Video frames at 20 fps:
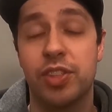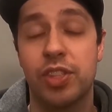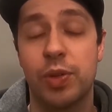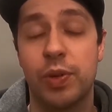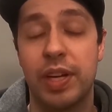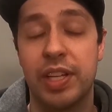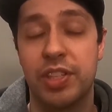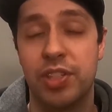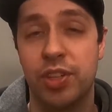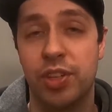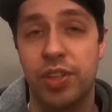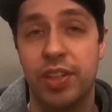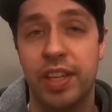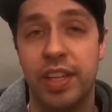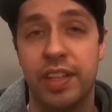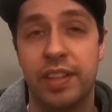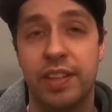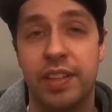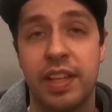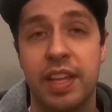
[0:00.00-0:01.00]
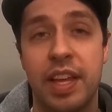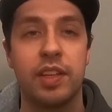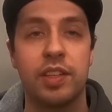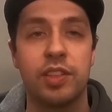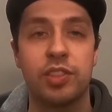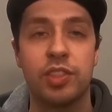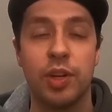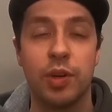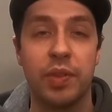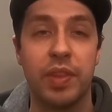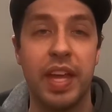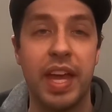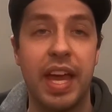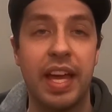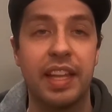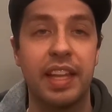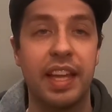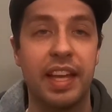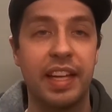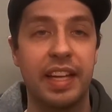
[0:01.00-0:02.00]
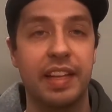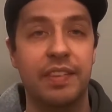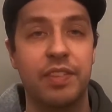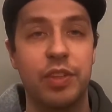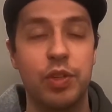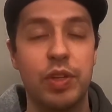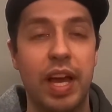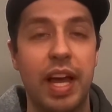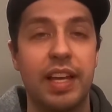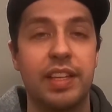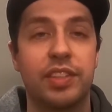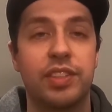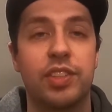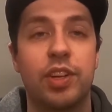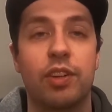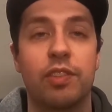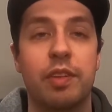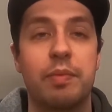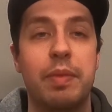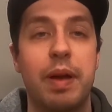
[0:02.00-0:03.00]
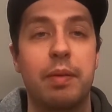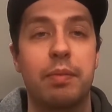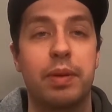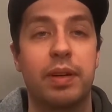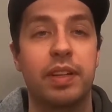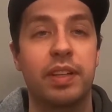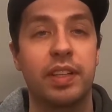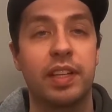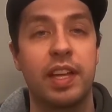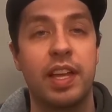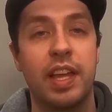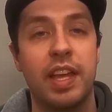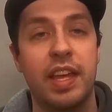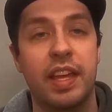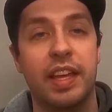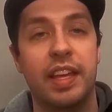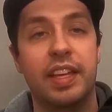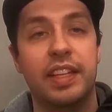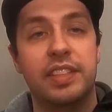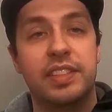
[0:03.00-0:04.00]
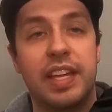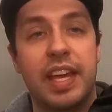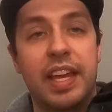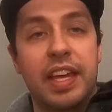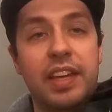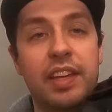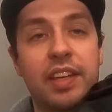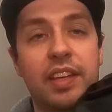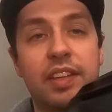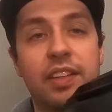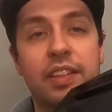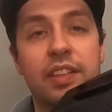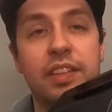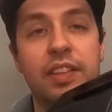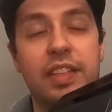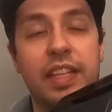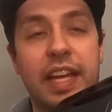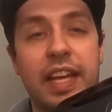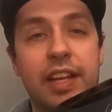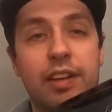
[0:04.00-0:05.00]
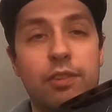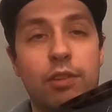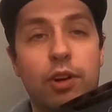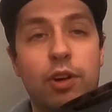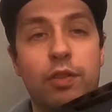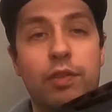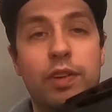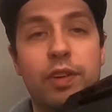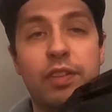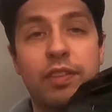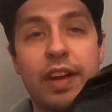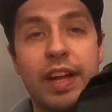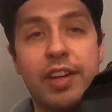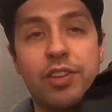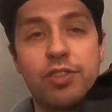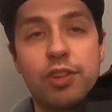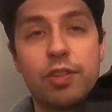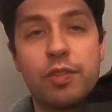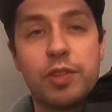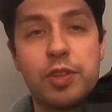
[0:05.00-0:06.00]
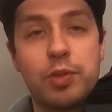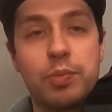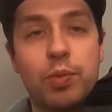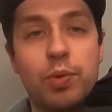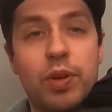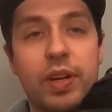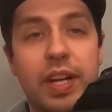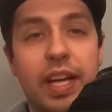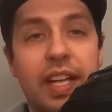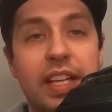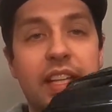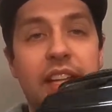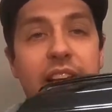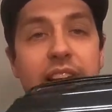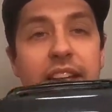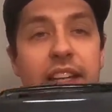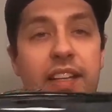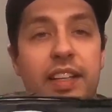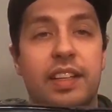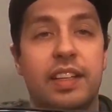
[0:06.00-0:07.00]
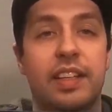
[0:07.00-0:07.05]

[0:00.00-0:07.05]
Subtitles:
so I took it. So the headlight, if you guys don't remember, is a Land Rover Range Rover Sport headlight.